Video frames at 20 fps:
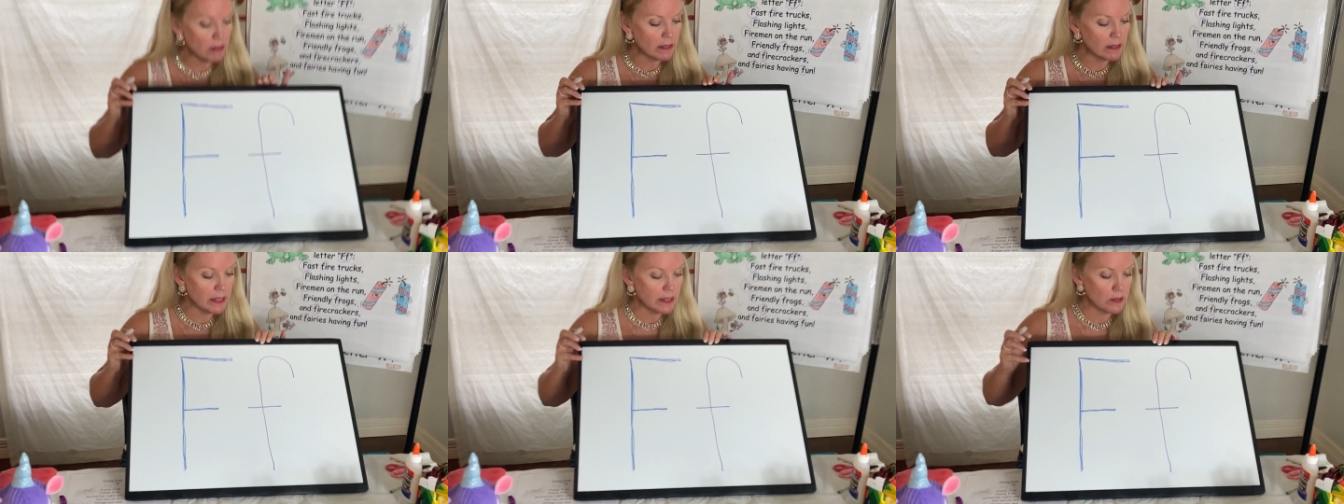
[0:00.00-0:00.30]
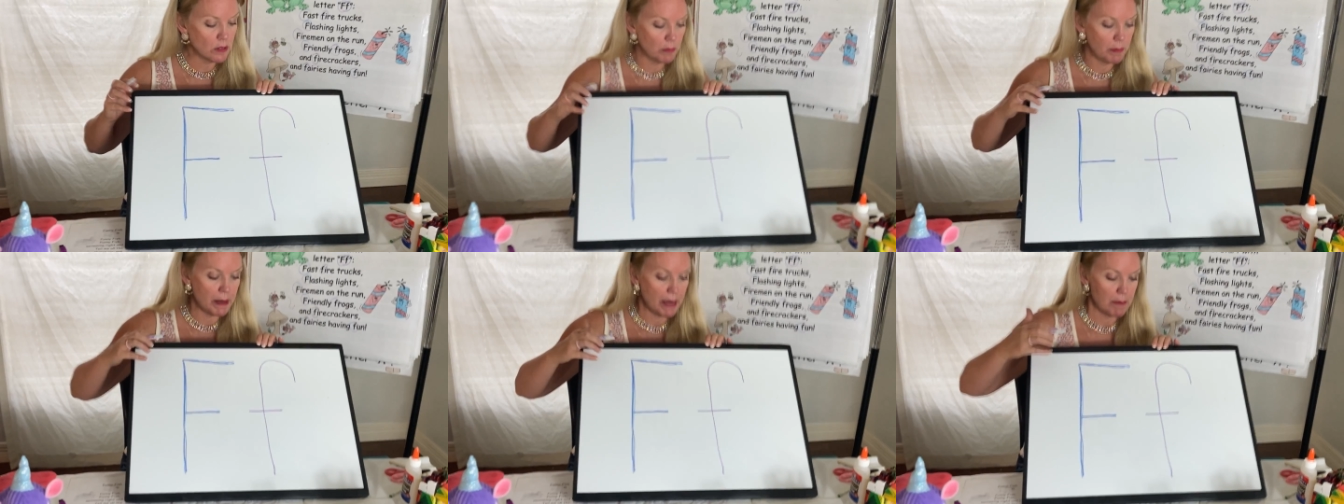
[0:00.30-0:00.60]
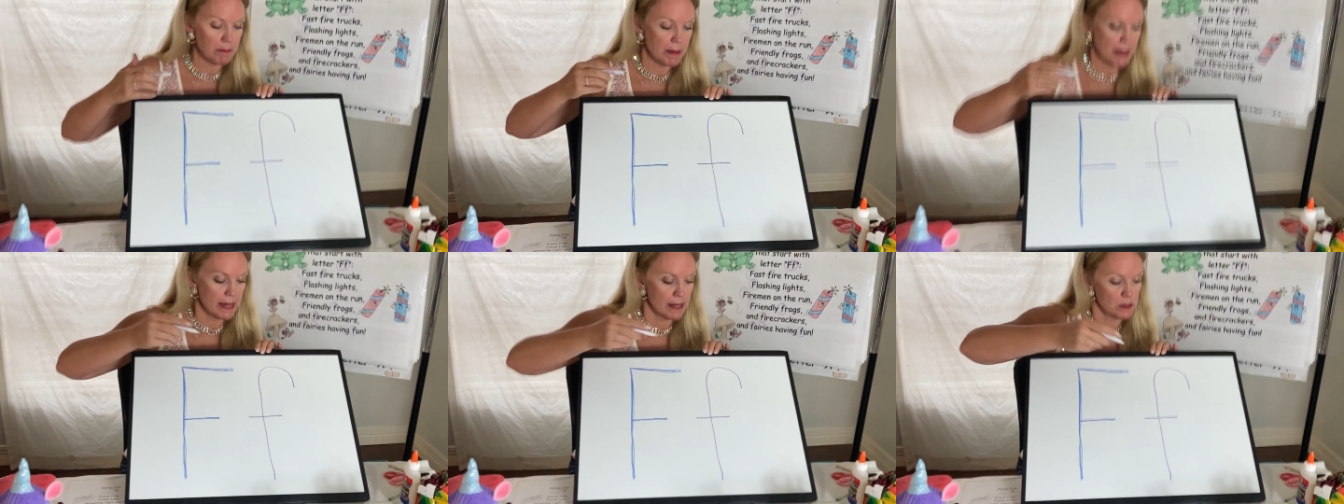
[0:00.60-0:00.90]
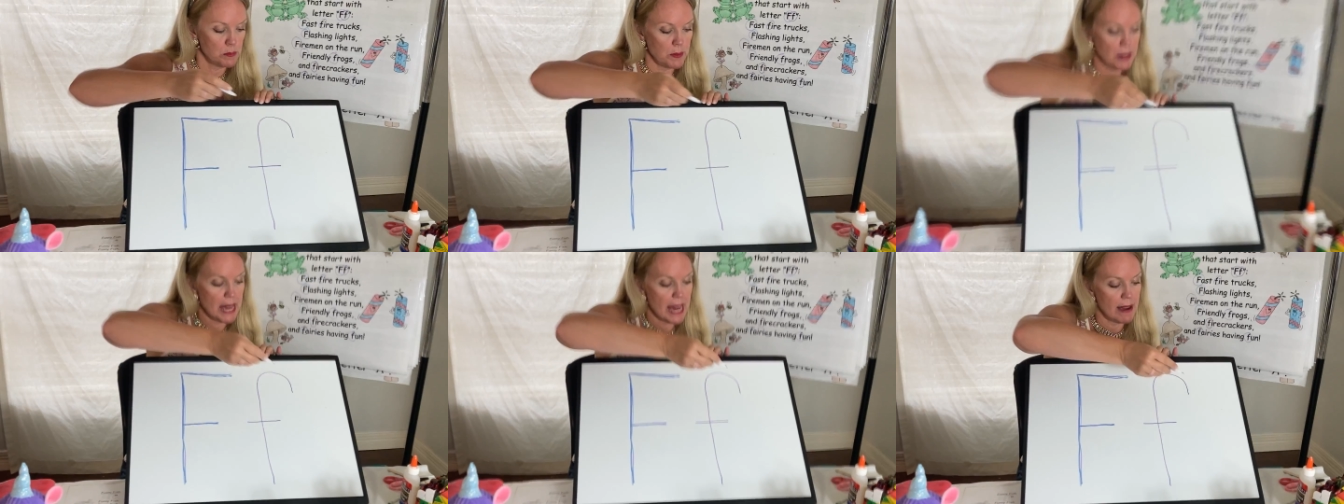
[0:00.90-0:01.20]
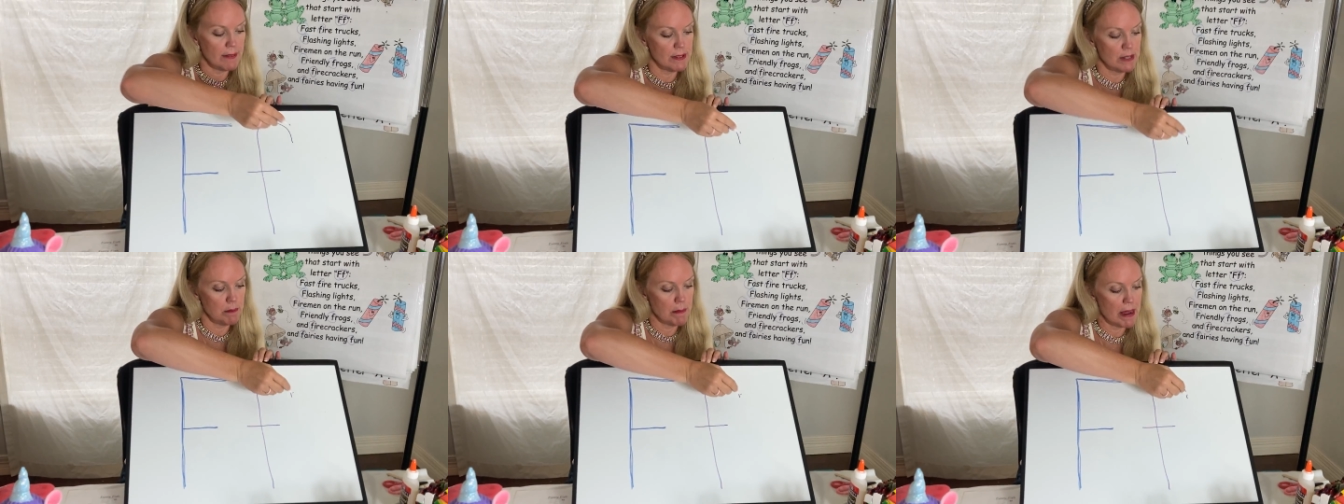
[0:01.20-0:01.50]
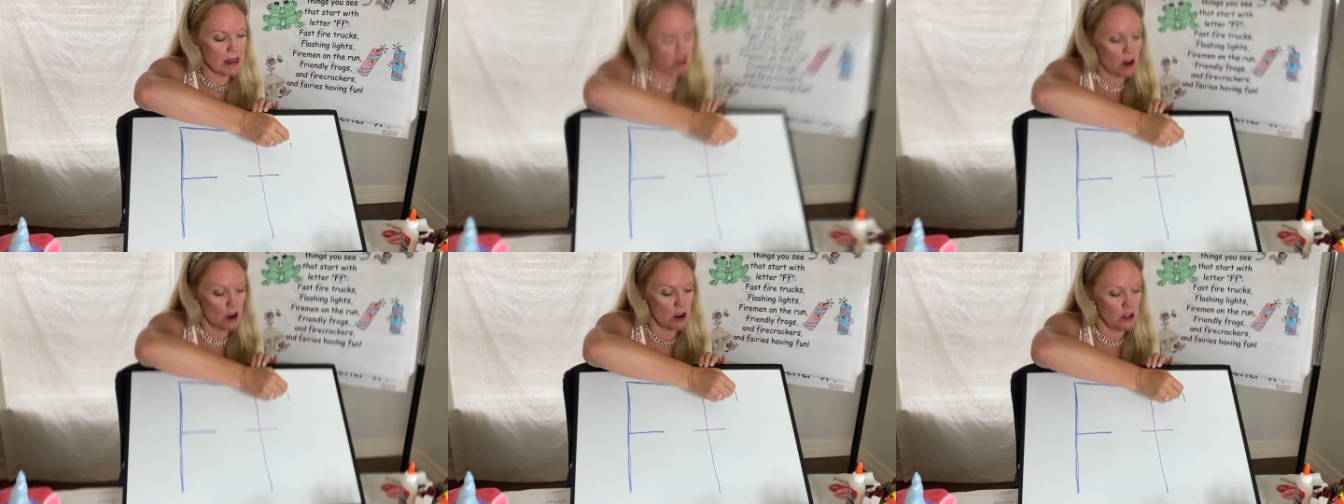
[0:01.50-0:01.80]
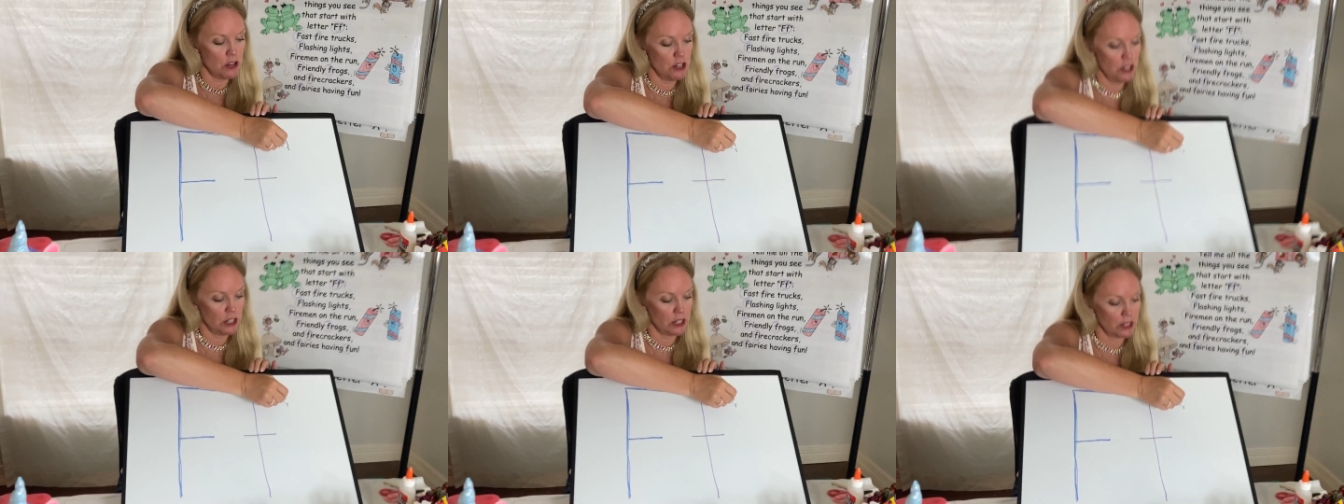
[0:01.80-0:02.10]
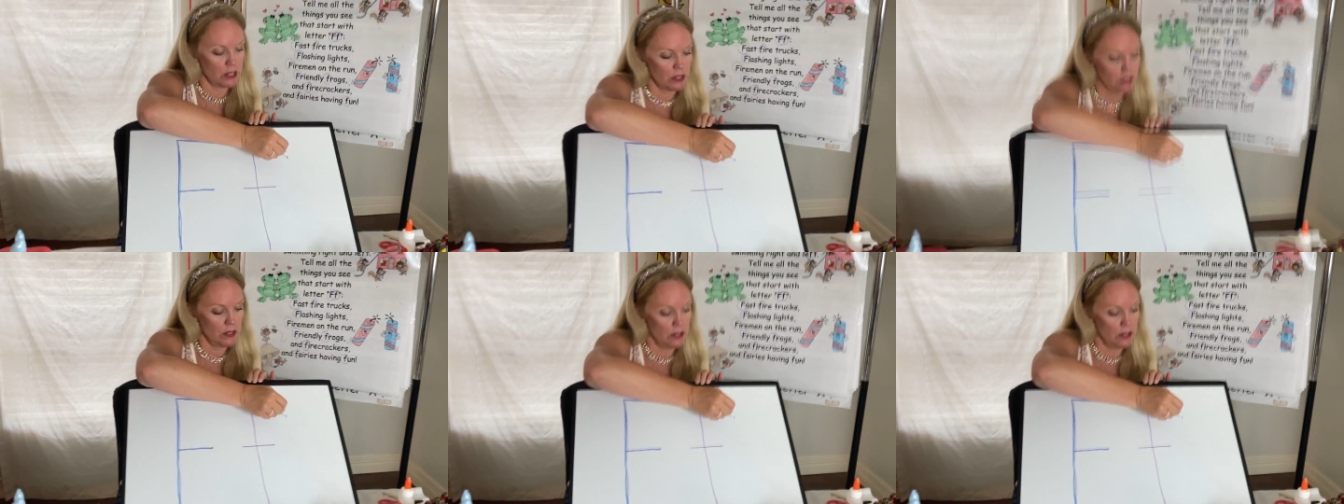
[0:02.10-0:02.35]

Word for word: a little bit because we have to make our hook.